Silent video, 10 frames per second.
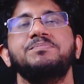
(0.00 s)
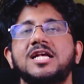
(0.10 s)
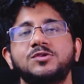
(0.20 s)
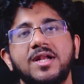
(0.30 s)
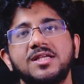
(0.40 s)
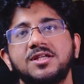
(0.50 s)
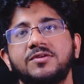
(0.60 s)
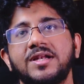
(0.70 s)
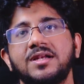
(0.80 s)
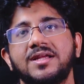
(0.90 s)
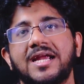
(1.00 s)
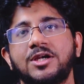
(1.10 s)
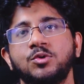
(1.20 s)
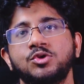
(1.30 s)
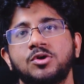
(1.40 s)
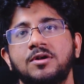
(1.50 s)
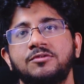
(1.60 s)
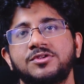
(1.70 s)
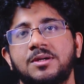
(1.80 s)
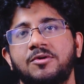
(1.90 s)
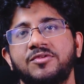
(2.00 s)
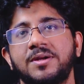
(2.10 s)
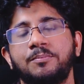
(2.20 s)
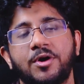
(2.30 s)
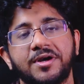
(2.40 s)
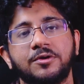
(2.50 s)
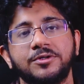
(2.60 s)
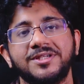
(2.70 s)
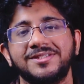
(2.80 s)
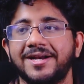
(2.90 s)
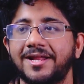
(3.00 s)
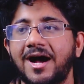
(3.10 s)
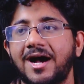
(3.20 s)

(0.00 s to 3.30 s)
as well as it will get you solve some of the important questions that are